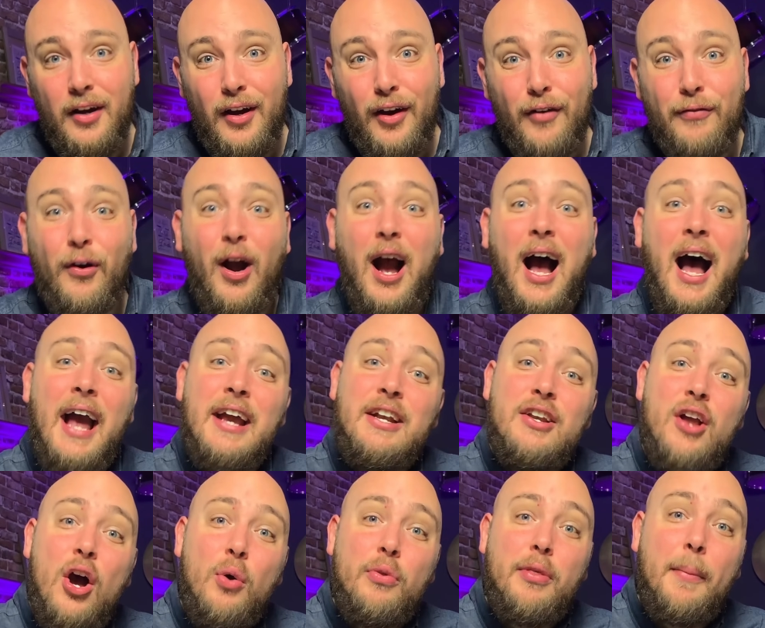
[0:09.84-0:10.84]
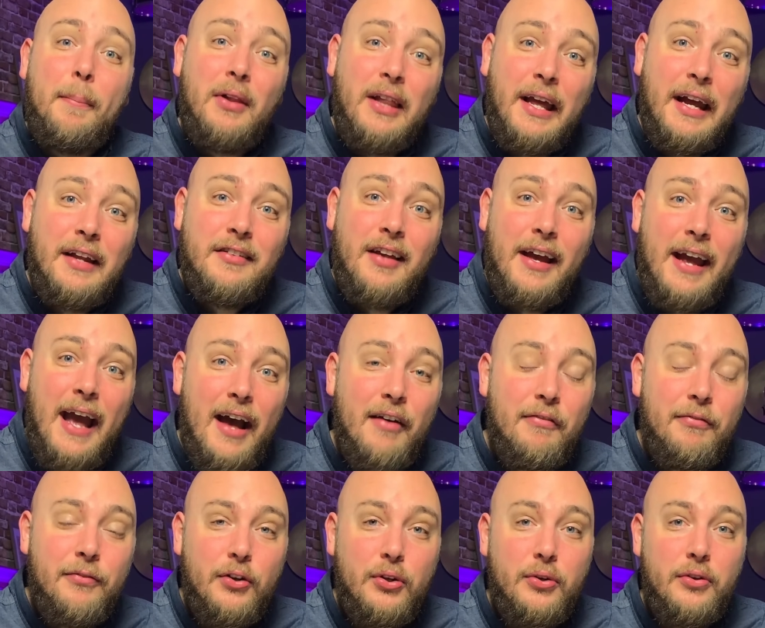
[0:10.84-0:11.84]
"For I know the plans I
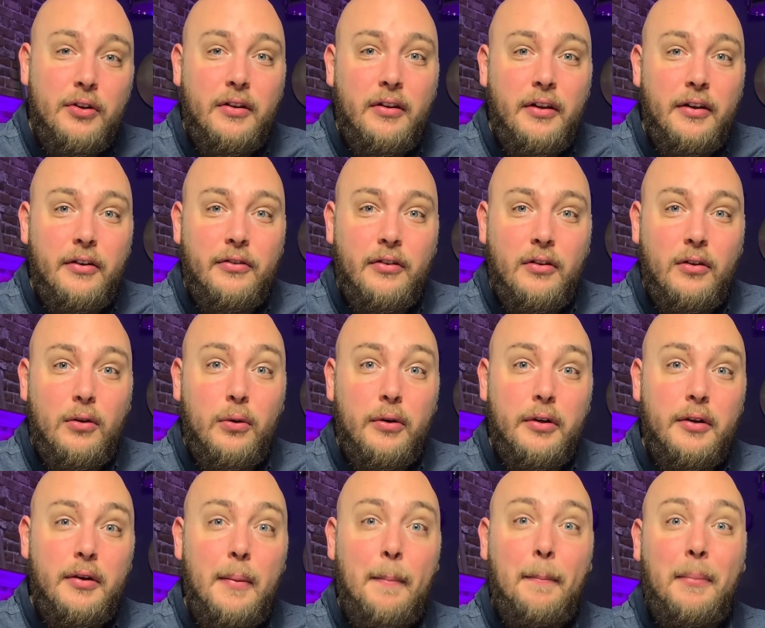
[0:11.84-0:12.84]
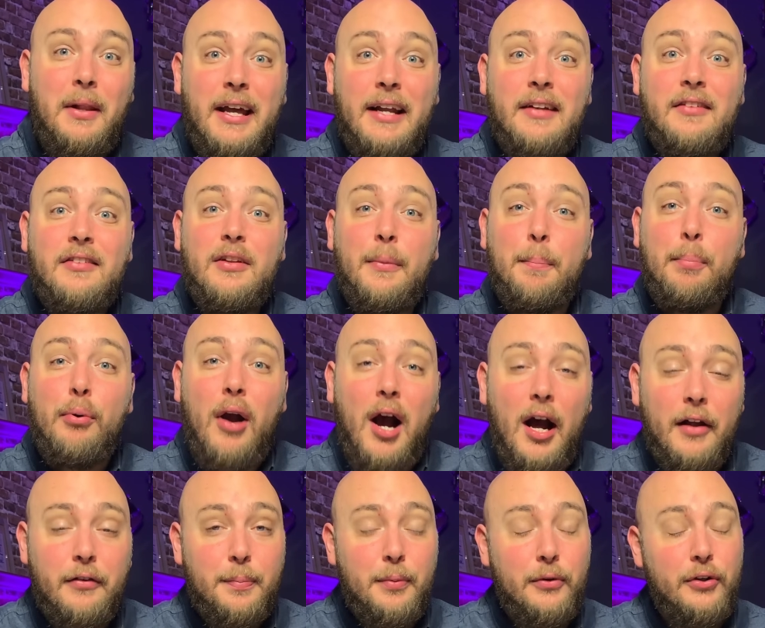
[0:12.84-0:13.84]
have for you, declares the Lord, plans to
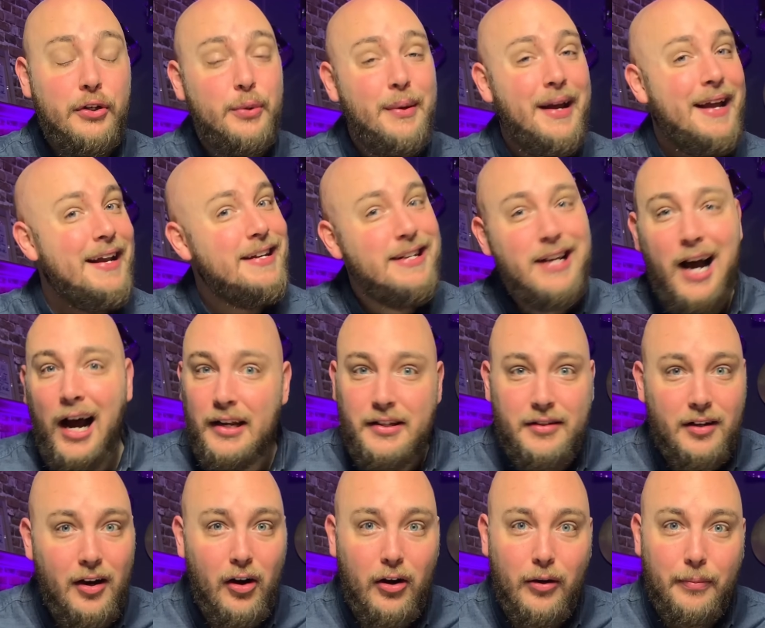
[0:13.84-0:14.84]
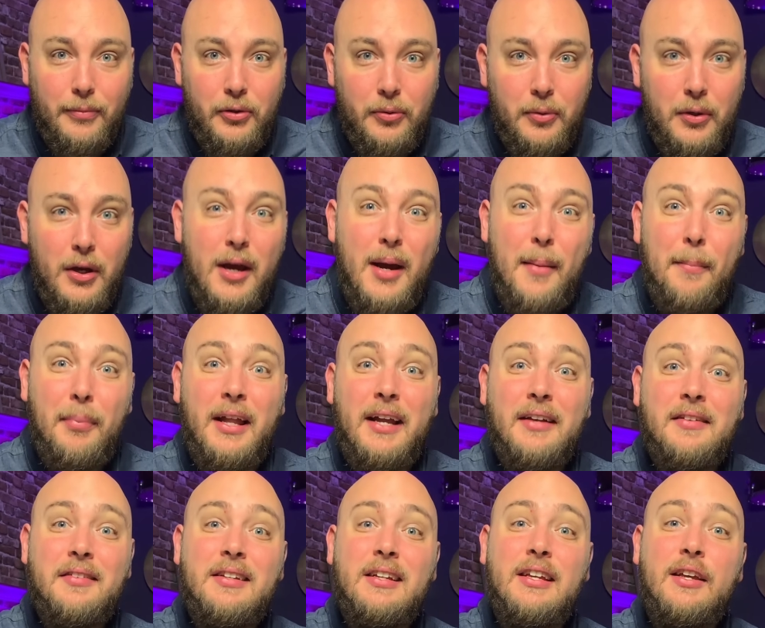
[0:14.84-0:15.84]
prosper you and not to harm you,
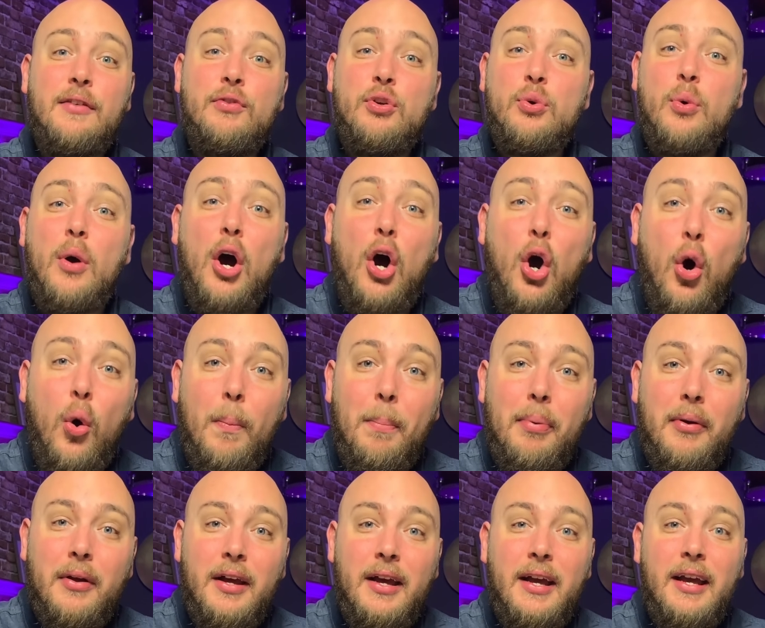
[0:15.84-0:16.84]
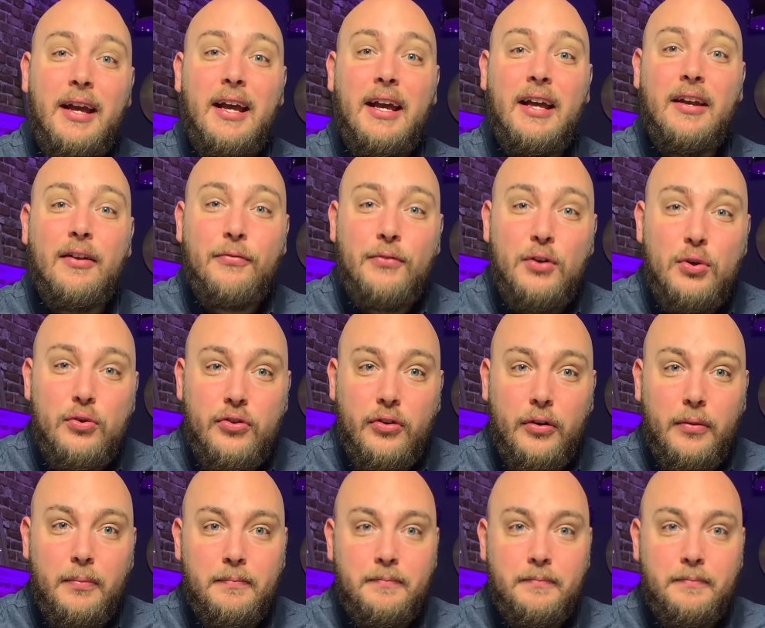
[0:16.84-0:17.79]
plans to give you a hope and a future."